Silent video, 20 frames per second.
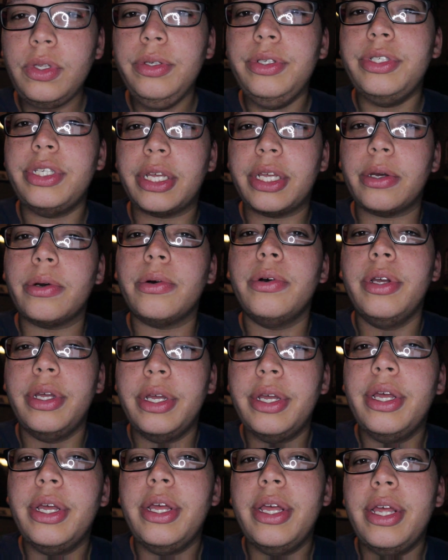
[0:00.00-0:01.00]
So,
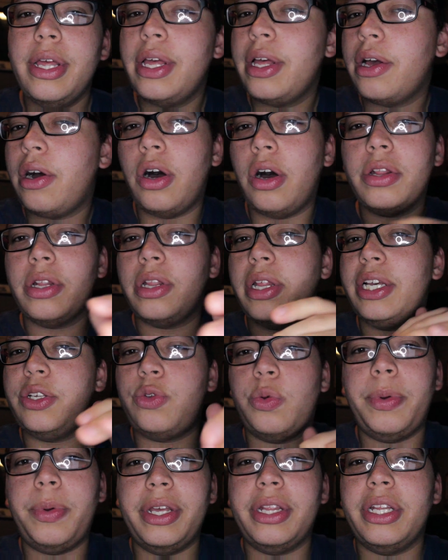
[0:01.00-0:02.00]
all the links
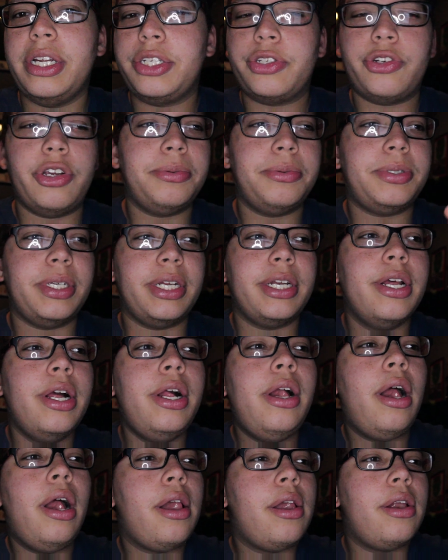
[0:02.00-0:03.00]
will be in the description.
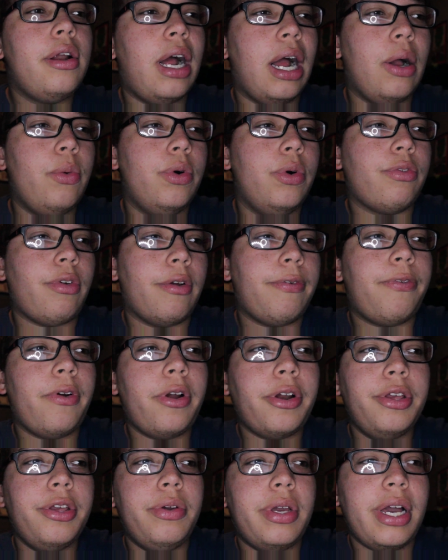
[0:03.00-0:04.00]
I will
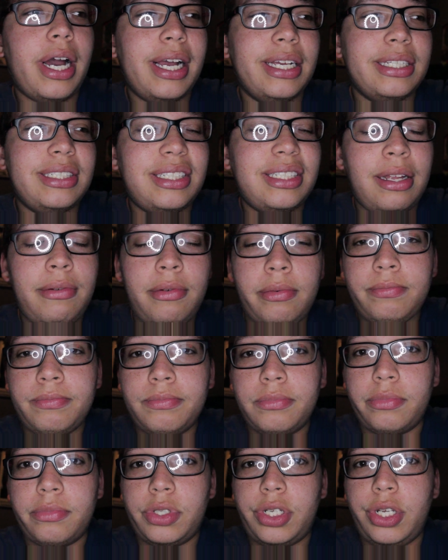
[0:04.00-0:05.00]
refer you guys
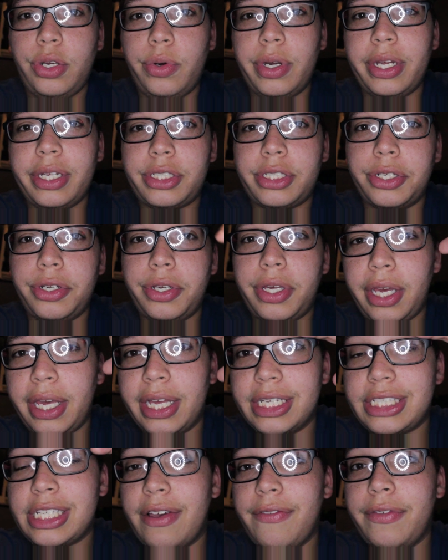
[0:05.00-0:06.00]
to it so you can
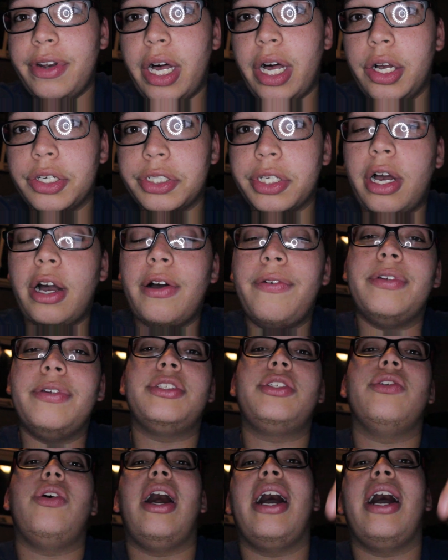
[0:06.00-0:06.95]
get $7 off and so